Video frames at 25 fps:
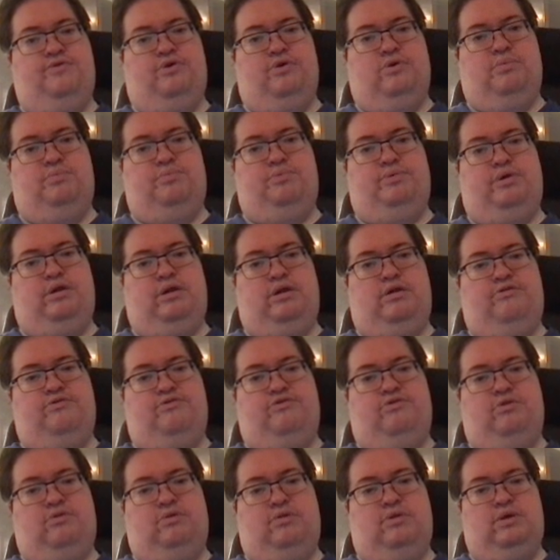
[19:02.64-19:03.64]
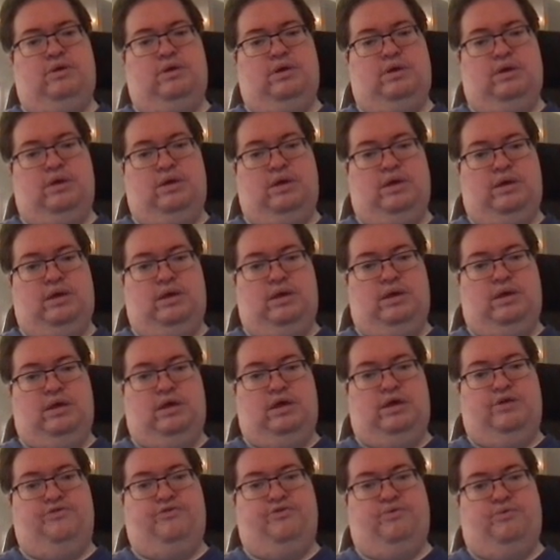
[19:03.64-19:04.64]
your prediction
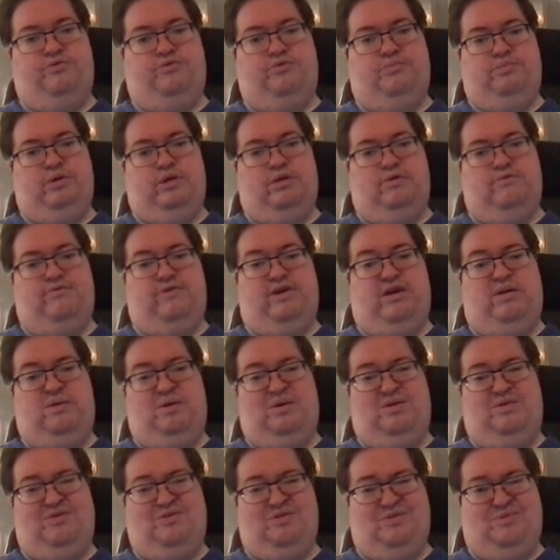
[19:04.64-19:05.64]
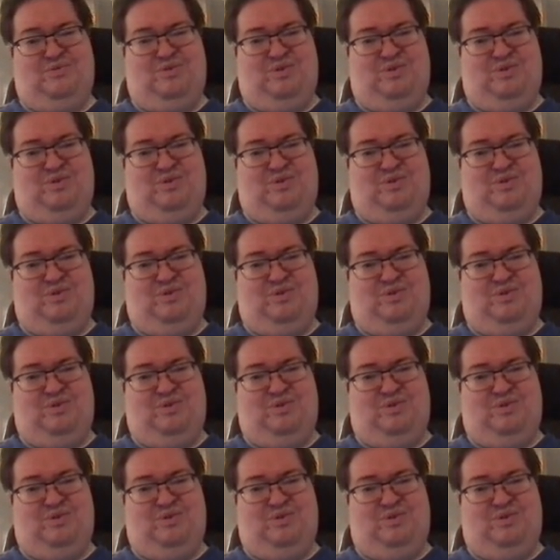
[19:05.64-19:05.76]
is going to be the variance of